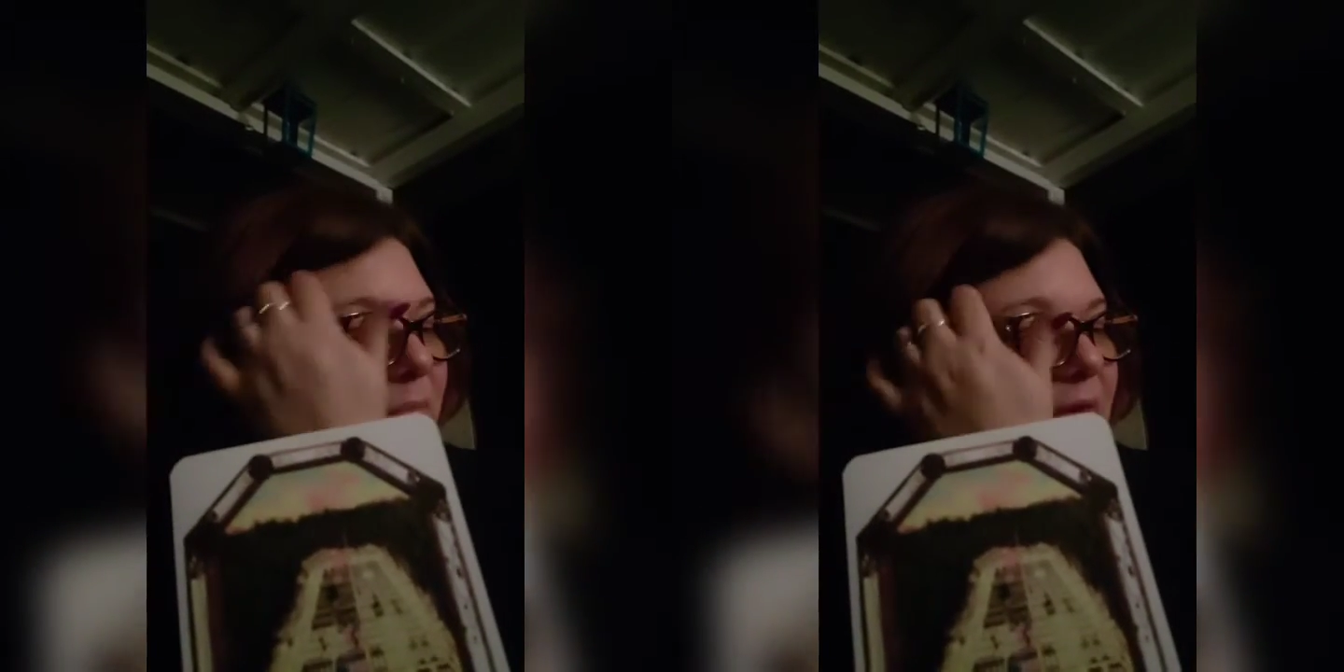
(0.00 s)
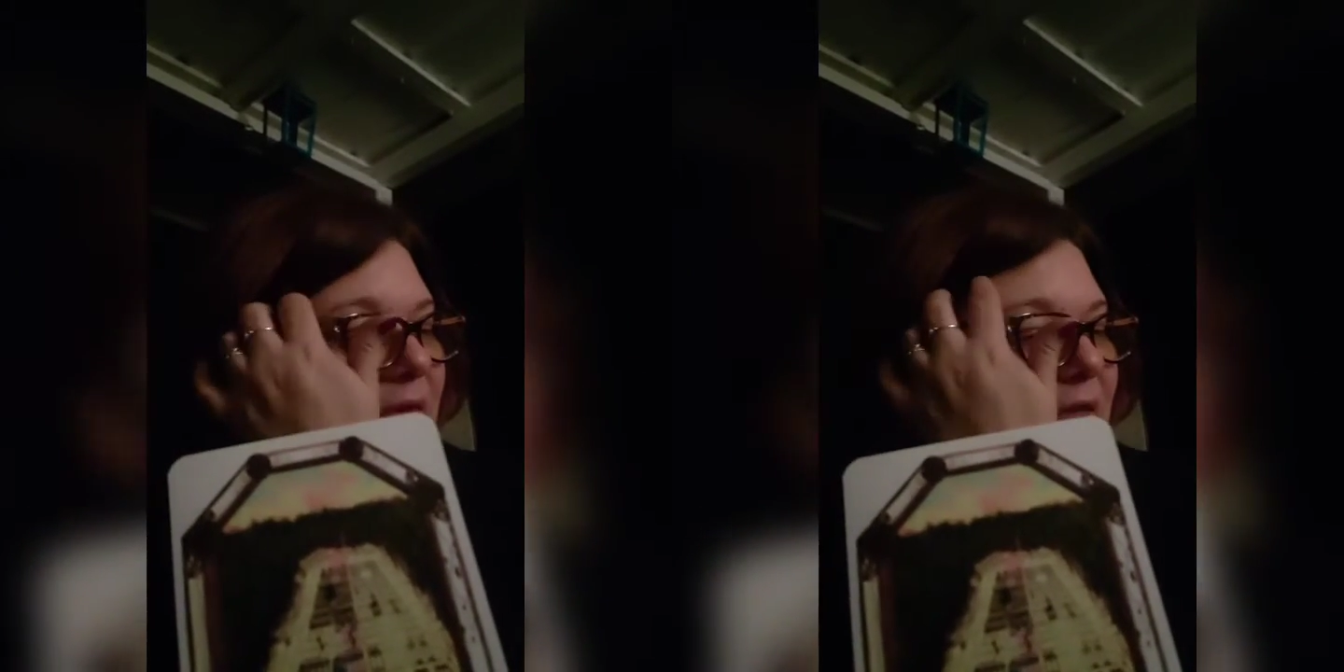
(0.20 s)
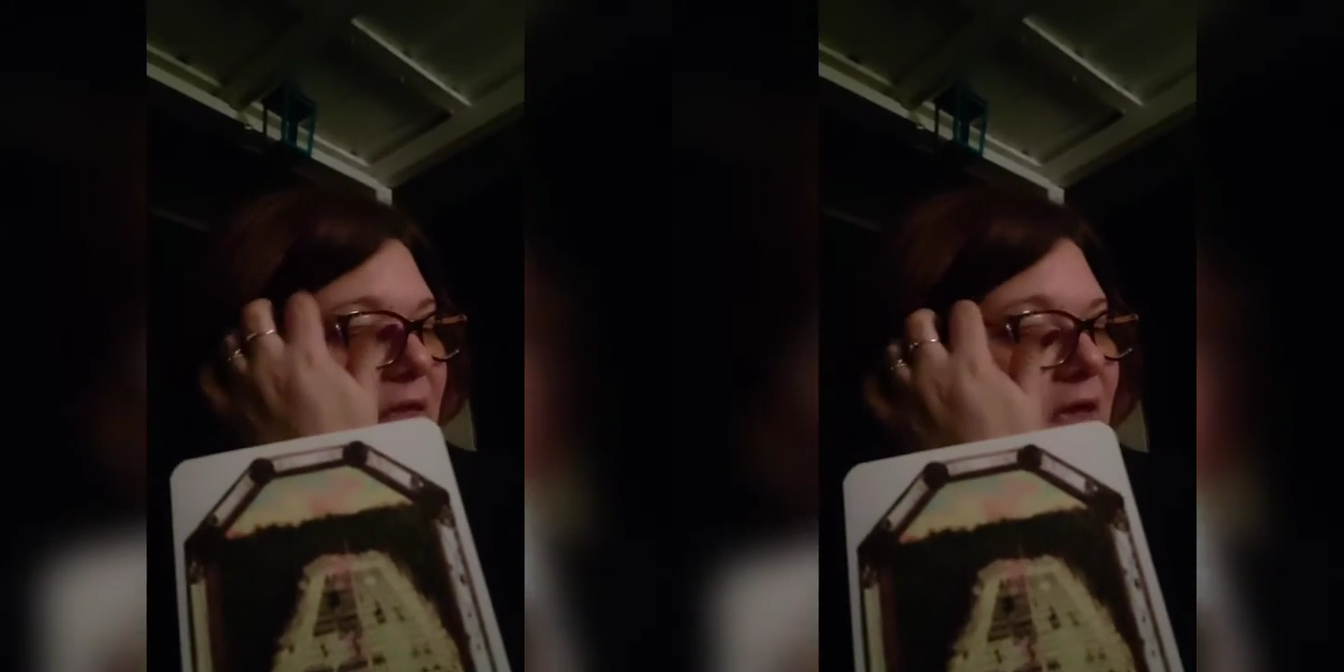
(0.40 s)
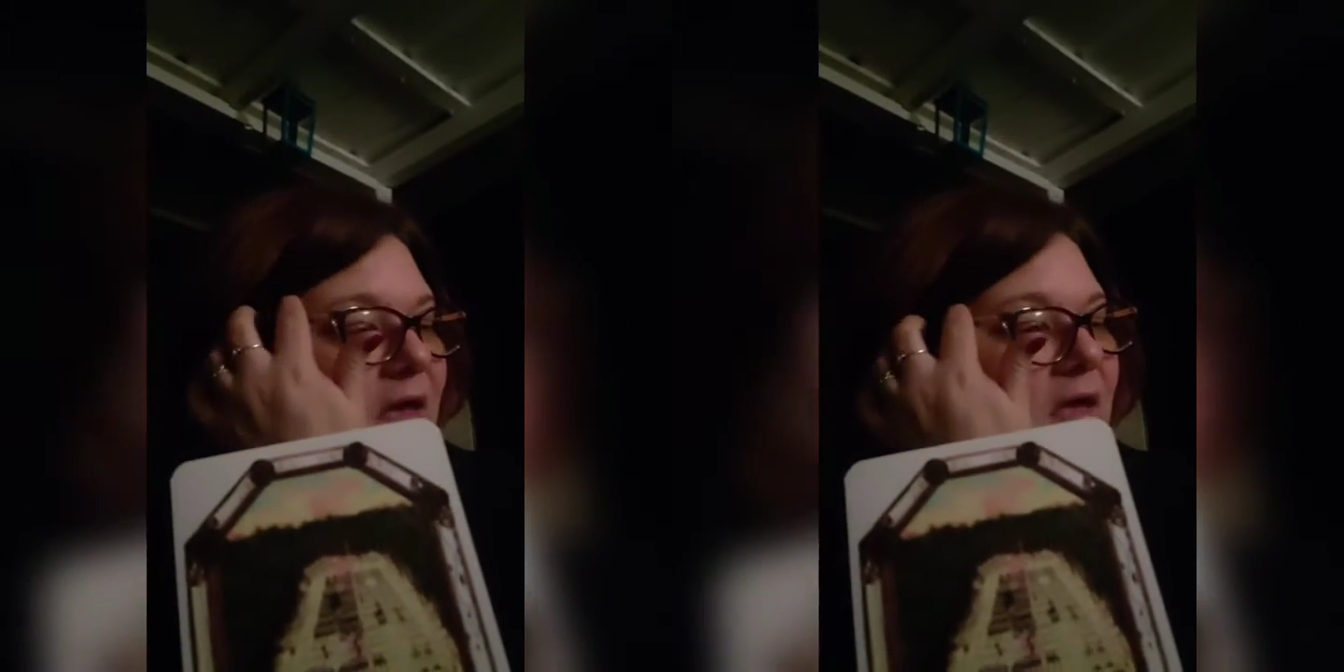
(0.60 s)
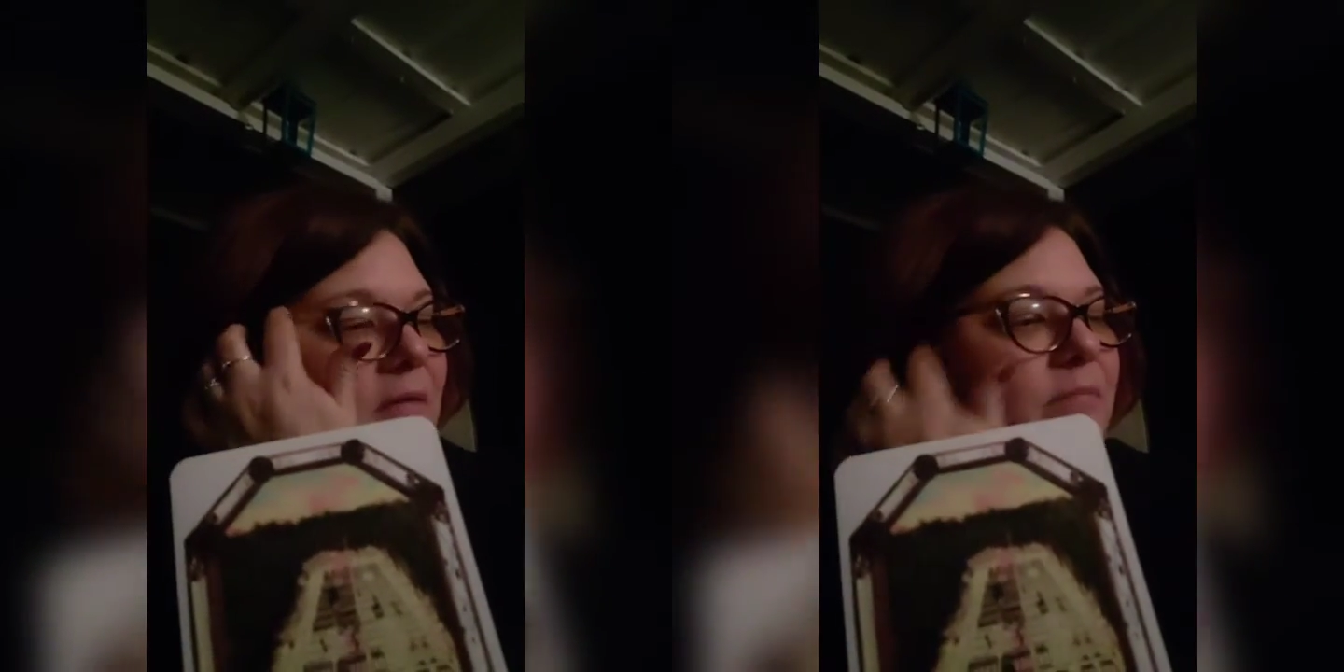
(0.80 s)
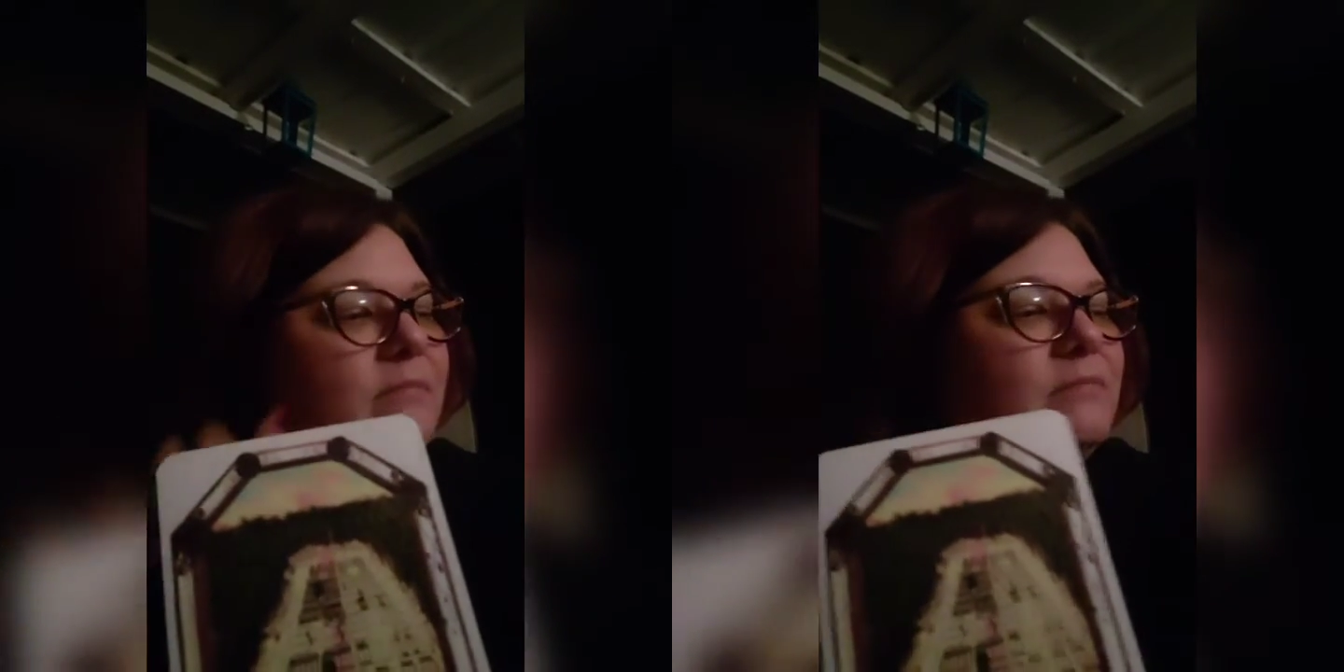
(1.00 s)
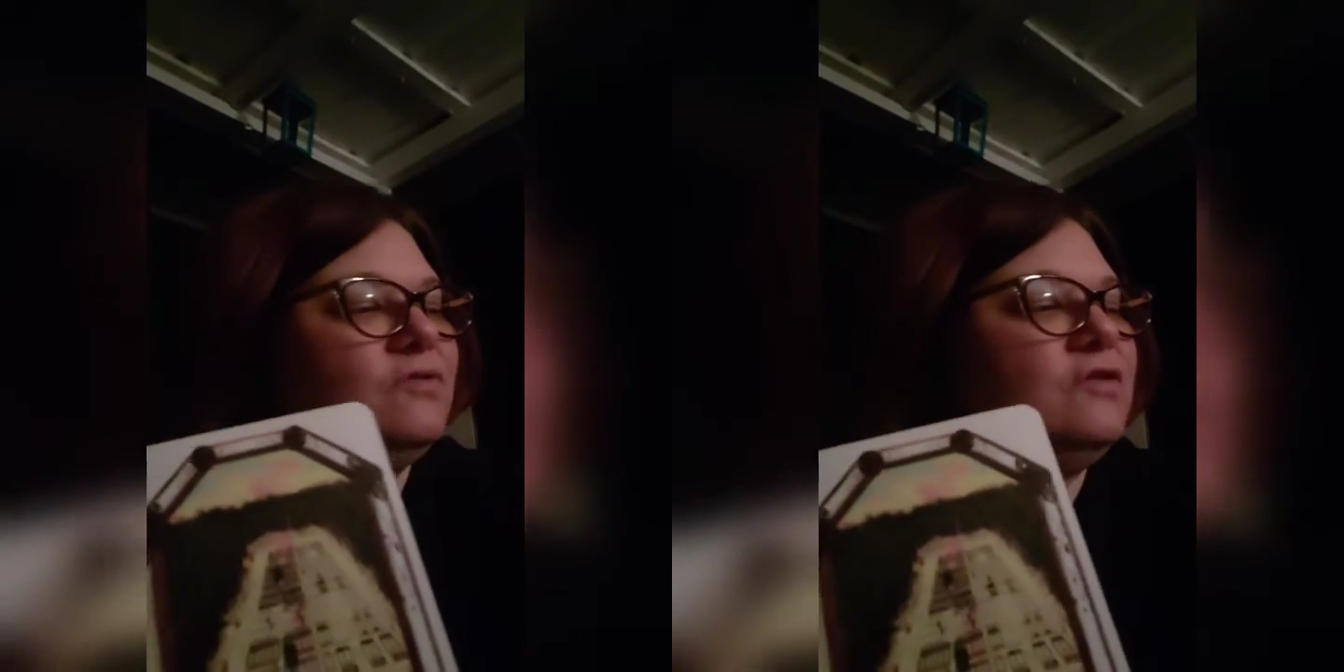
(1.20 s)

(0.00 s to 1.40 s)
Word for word: be um,